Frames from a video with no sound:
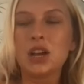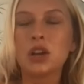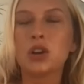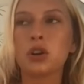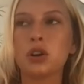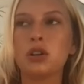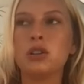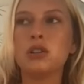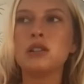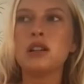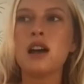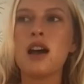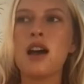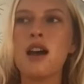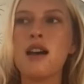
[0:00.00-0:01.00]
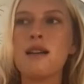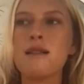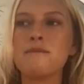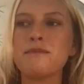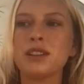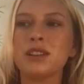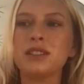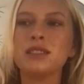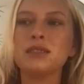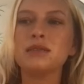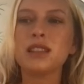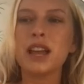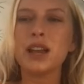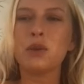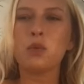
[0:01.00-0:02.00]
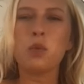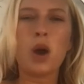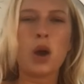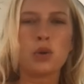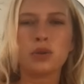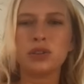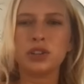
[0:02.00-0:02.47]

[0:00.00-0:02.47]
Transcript: girl, um, like woke,